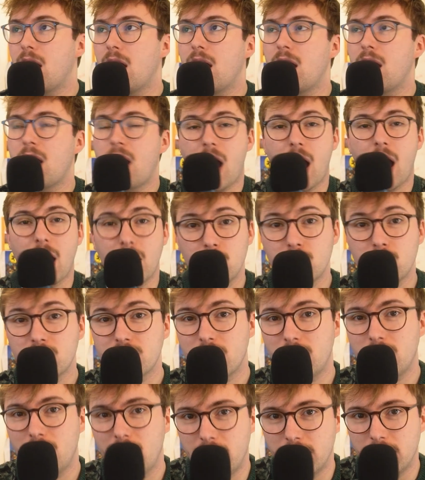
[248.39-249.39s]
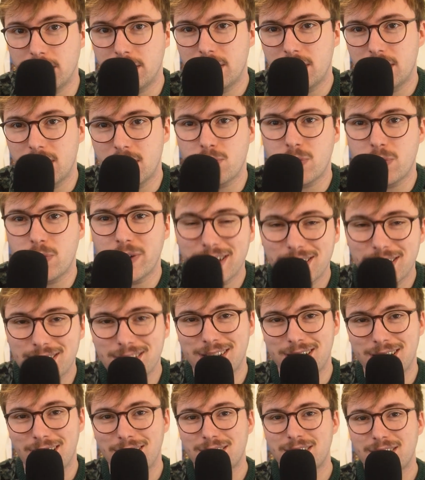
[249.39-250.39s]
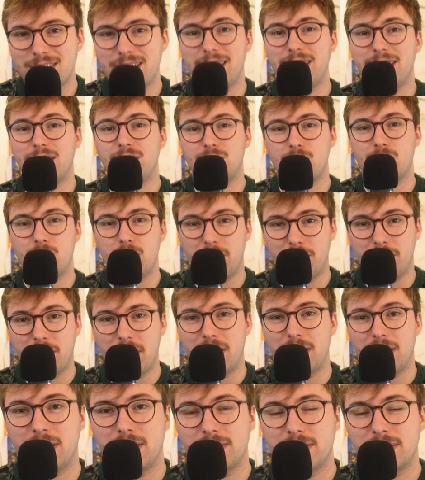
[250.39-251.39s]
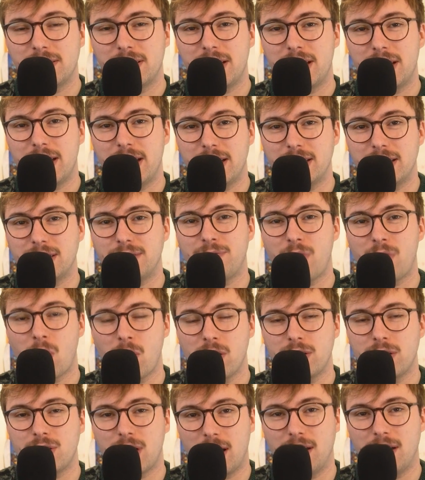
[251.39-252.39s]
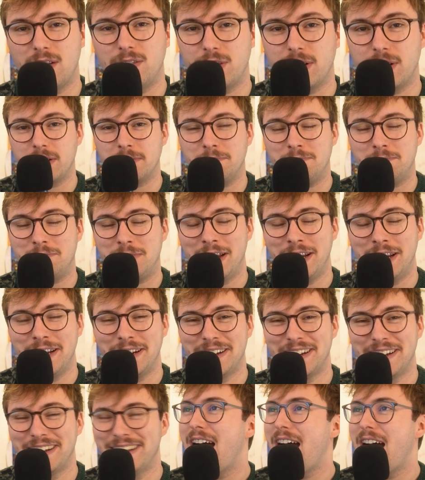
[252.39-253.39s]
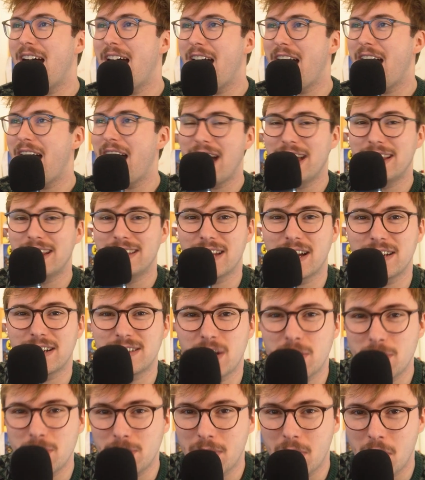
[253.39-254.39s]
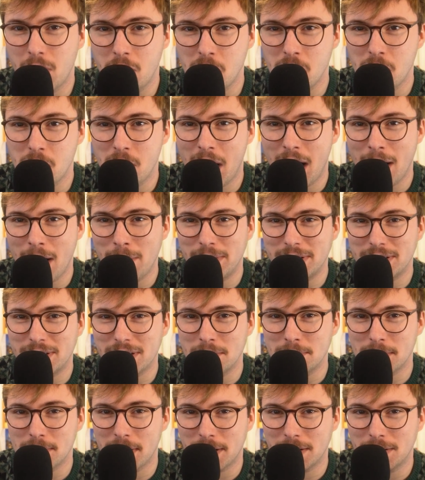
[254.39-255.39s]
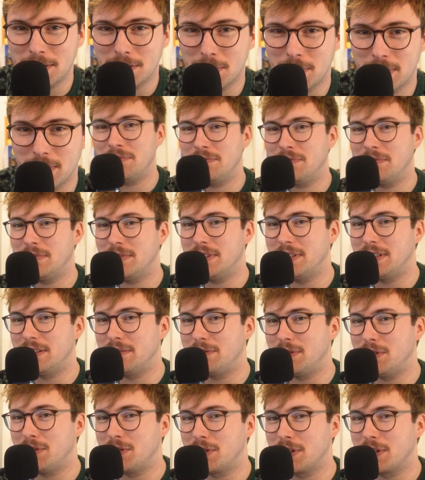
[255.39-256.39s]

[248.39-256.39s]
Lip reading: I also learned that bringing a CRT to an event is very challenging, and I don't know how many times I can do it in the future.